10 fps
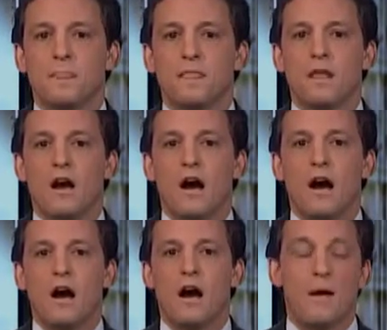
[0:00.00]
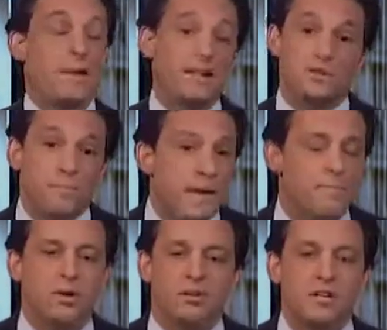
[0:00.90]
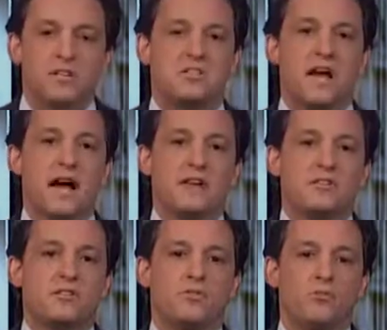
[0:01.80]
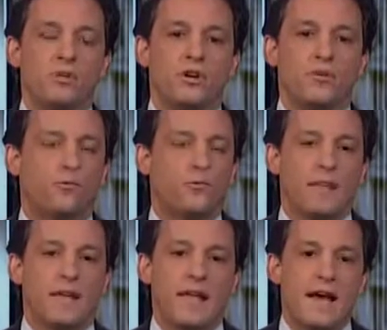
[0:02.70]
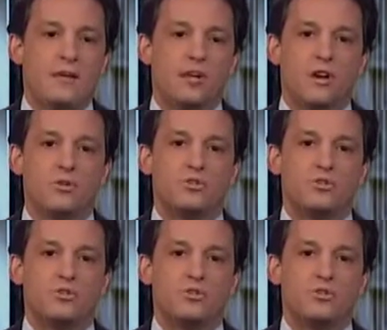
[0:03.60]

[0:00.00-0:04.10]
I mean, it's been politicized really from the get-go.